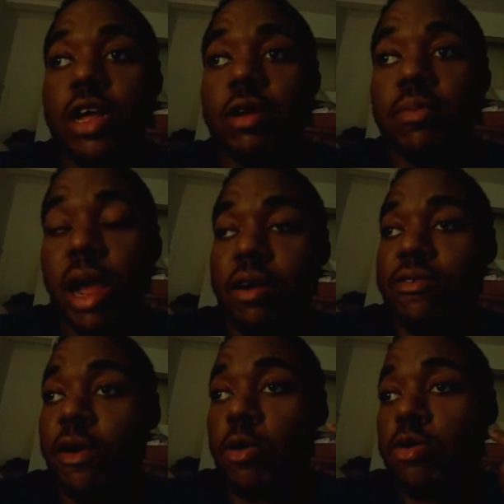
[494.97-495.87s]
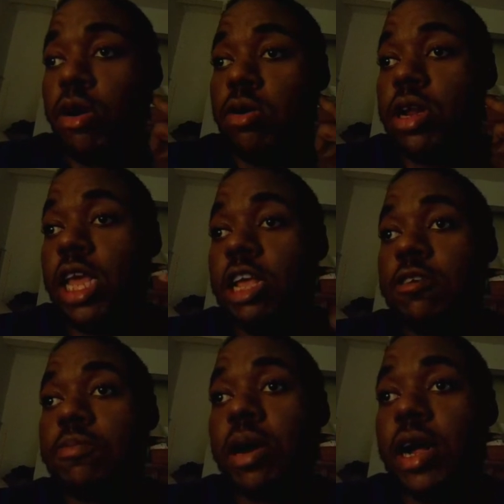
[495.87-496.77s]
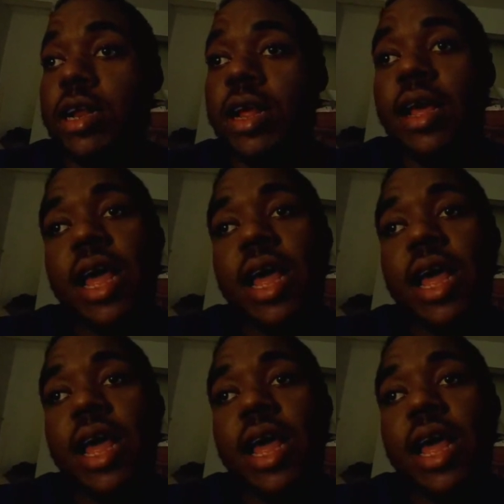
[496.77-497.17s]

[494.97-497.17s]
good microphone on each bud.